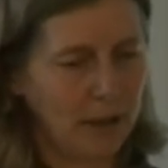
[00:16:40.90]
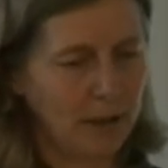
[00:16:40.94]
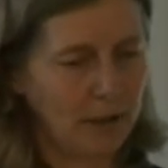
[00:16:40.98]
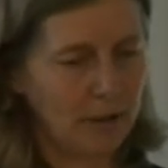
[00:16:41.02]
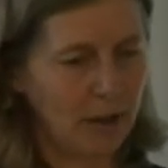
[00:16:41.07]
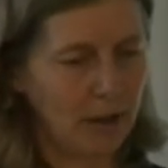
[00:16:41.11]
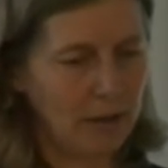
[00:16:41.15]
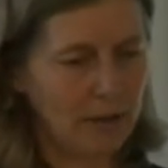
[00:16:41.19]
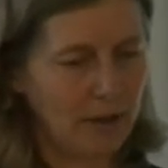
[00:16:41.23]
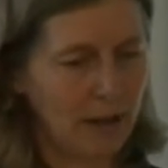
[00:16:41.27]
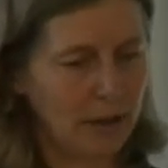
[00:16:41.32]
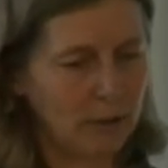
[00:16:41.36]

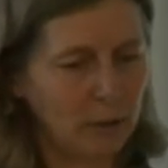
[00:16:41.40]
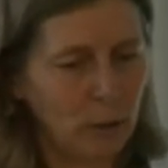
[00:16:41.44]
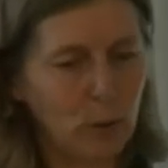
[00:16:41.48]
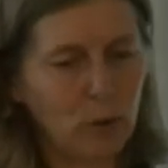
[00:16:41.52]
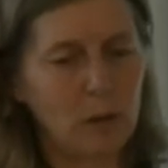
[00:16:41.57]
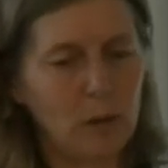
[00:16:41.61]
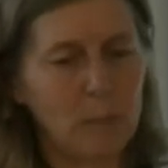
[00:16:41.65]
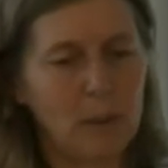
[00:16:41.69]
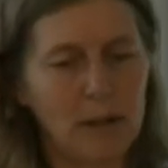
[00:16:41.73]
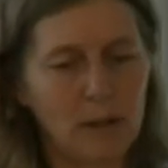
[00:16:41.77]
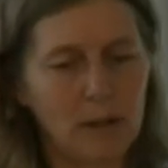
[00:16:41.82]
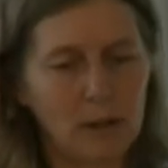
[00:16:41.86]
They're
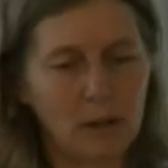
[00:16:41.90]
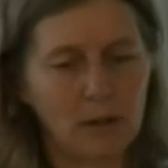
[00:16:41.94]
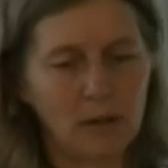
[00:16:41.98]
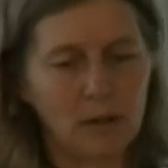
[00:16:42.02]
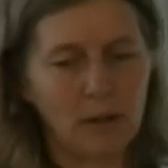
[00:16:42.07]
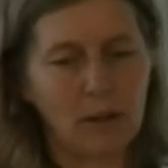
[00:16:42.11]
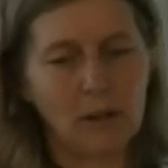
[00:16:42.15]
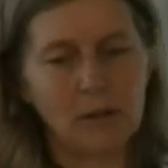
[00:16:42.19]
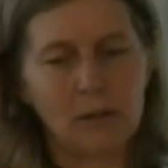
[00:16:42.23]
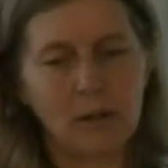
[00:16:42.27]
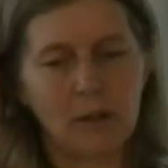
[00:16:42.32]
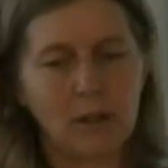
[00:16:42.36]
talking about
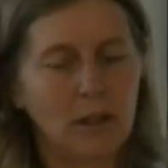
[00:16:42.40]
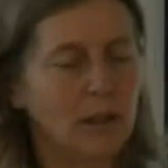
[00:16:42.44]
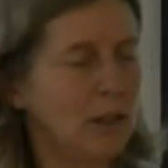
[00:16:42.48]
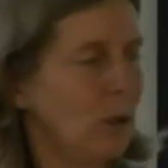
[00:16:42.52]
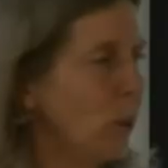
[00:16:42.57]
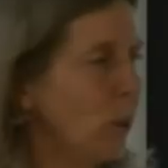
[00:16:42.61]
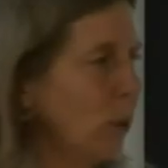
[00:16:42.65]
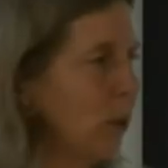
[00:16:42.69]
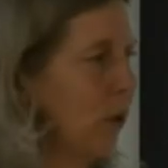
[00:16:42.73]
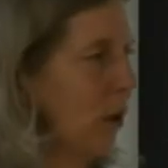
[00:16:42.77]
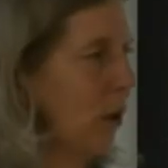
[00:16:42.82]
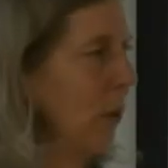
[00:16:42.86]
consulting in the
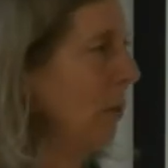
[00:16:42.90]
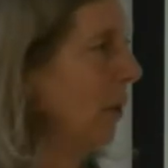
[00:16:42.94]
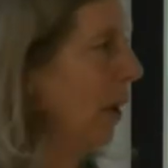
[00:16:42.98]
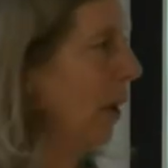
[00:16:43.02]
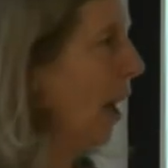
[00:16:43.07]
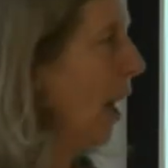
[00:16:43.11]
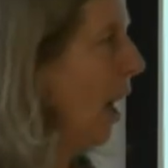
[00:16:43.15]
autumn,